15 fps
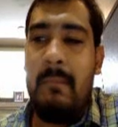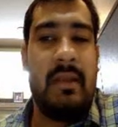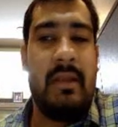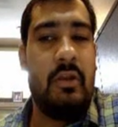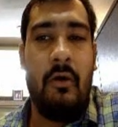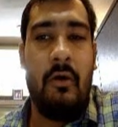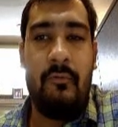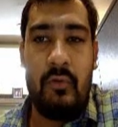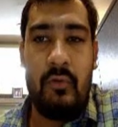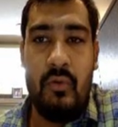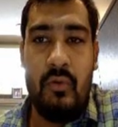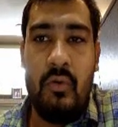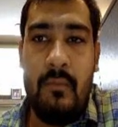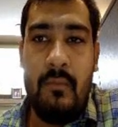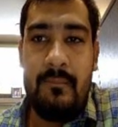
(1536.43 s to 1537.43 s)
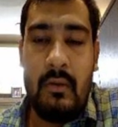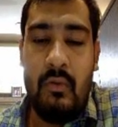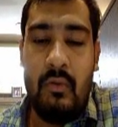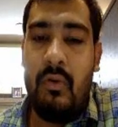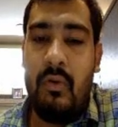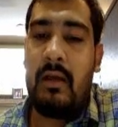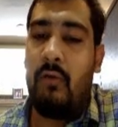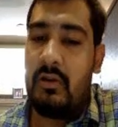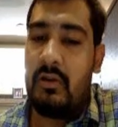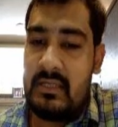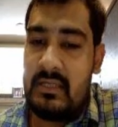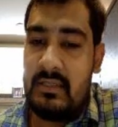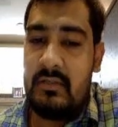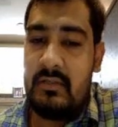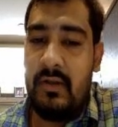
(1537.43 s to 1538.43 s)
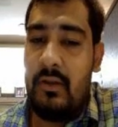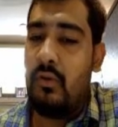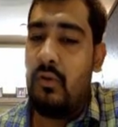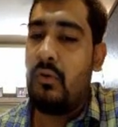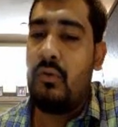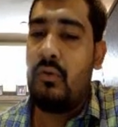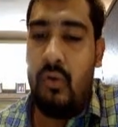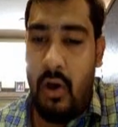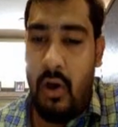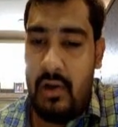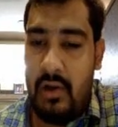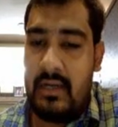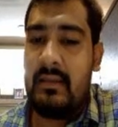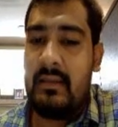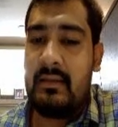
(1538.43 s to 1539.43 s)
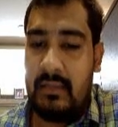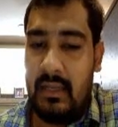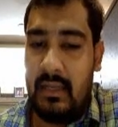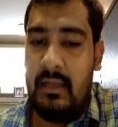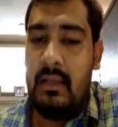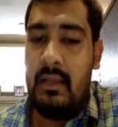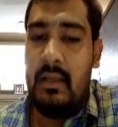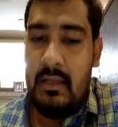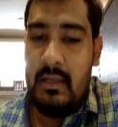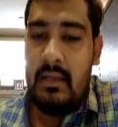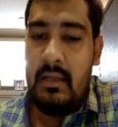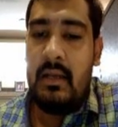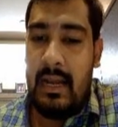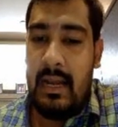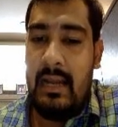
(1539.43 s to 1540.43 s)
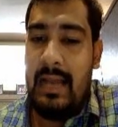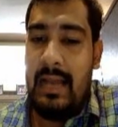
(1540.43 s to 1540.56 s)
Many of you who are watching this video, you know already this thing, right?